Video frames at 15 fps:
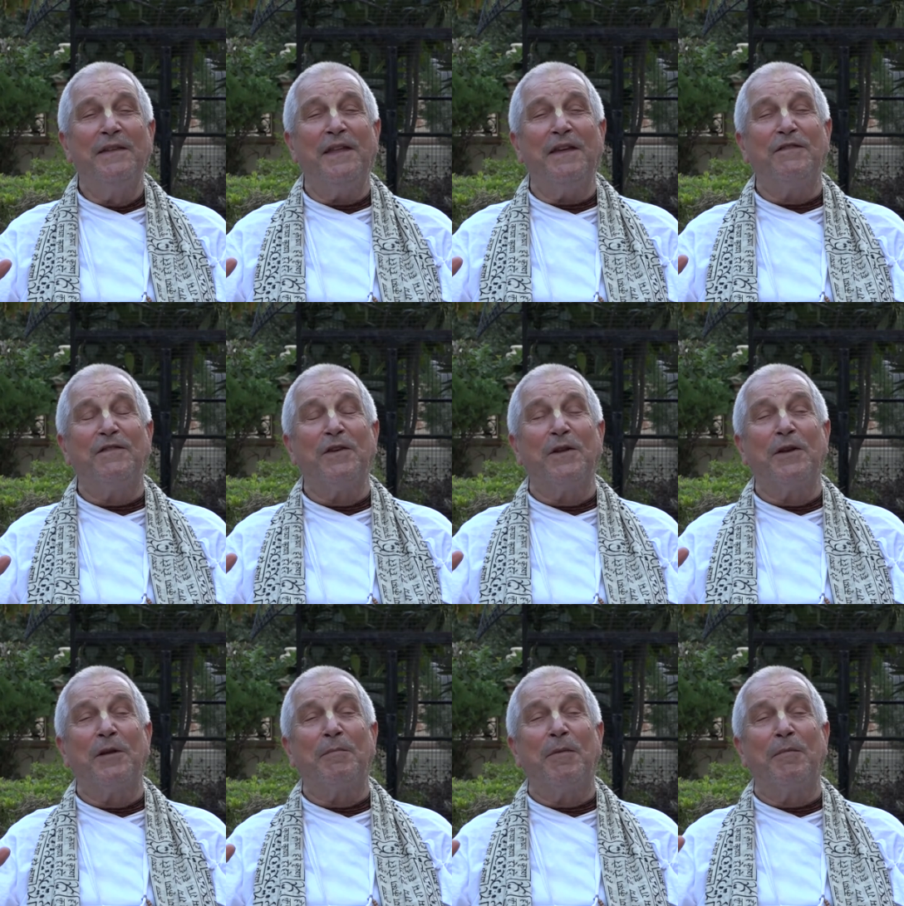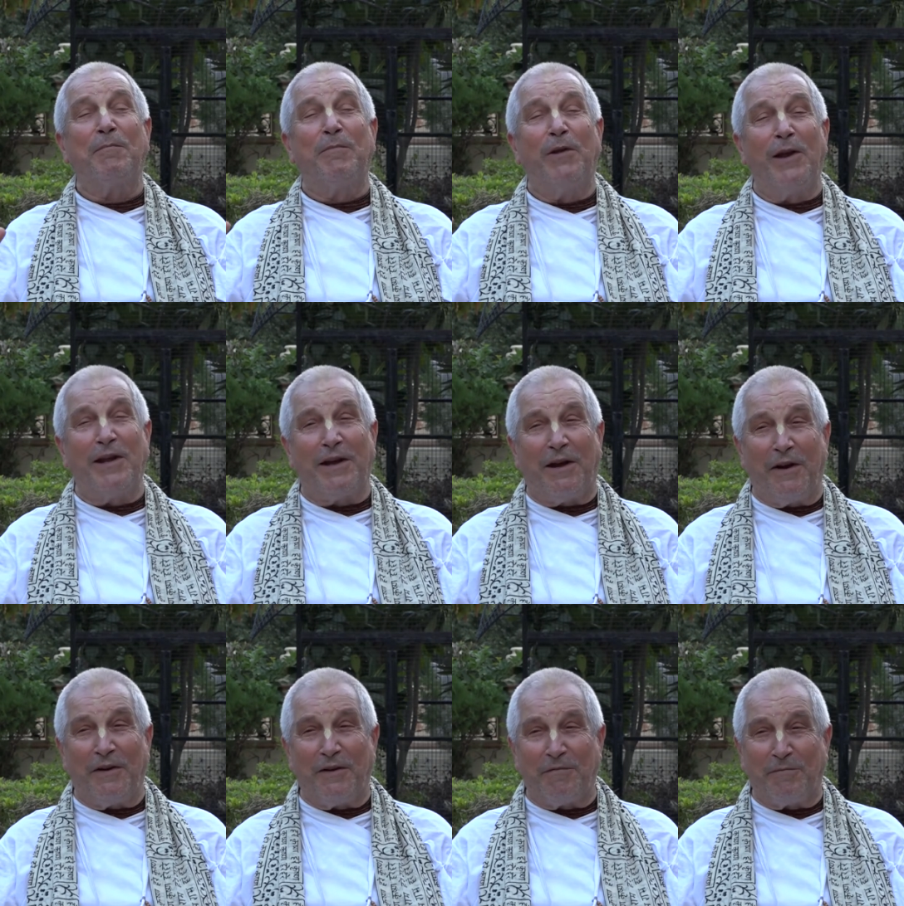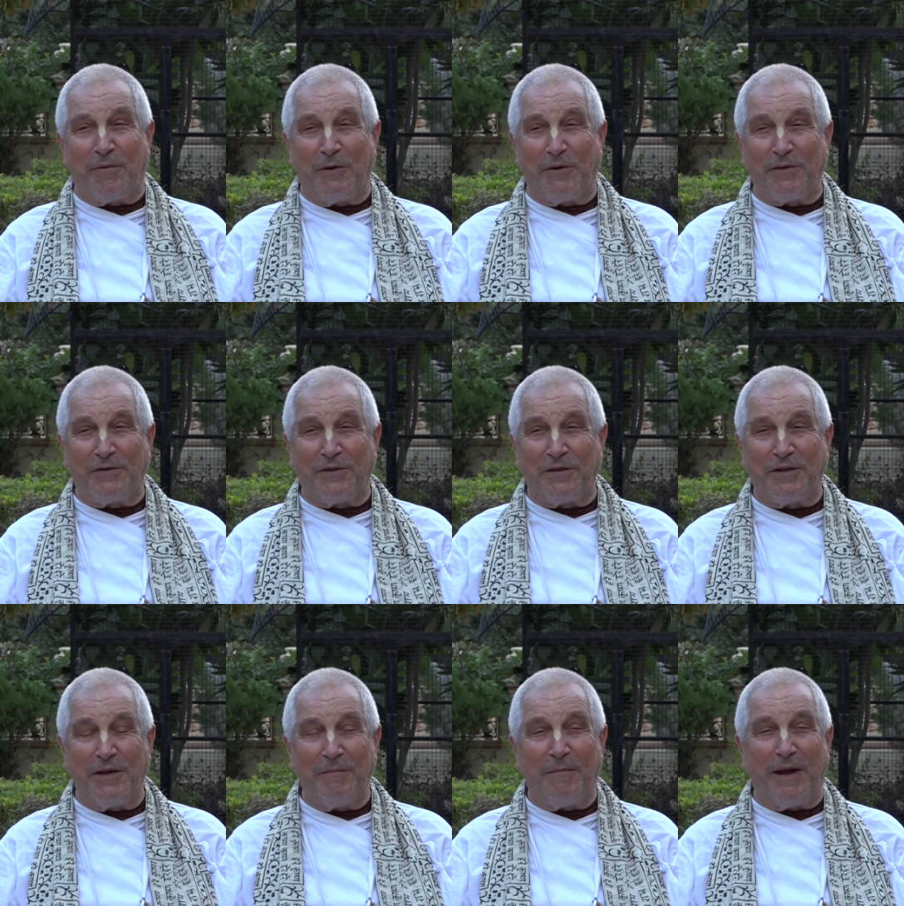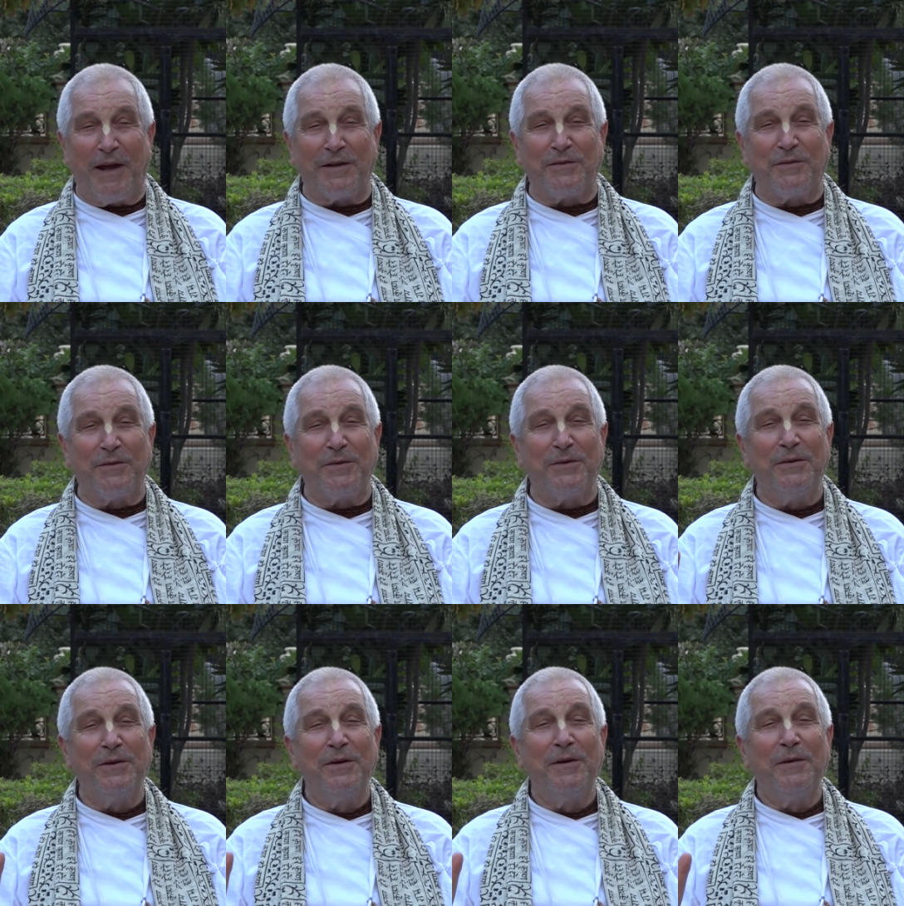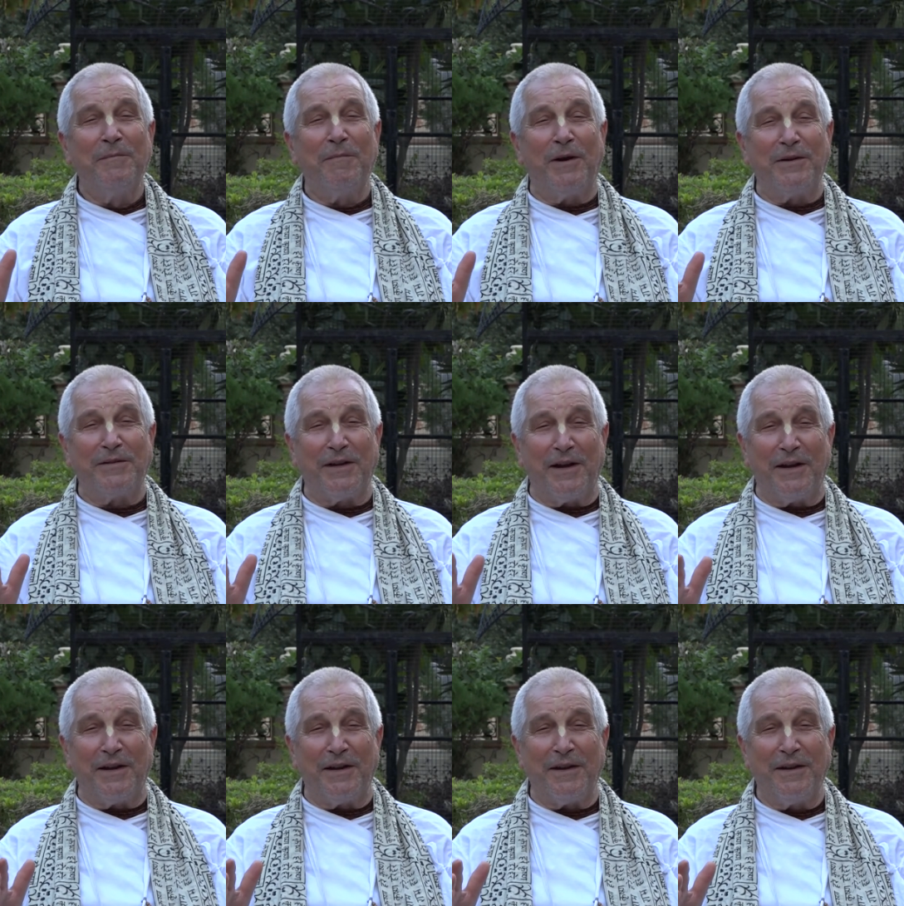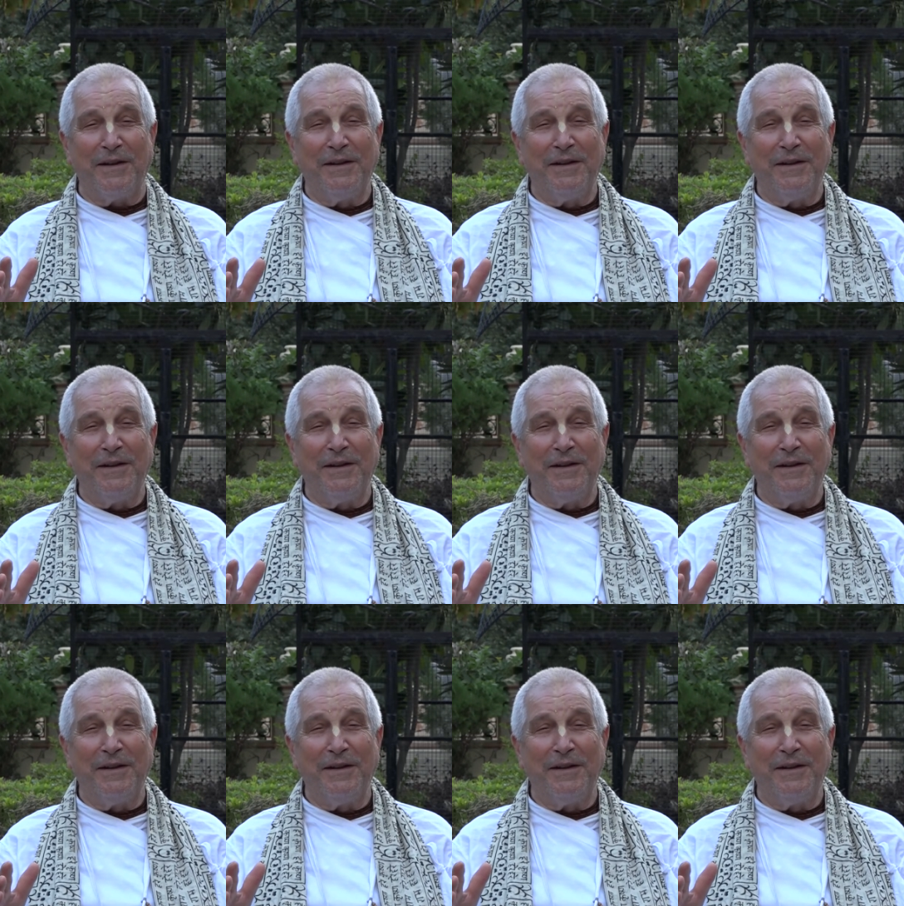They filled up a bullock cart of pearls to send back to Barsana.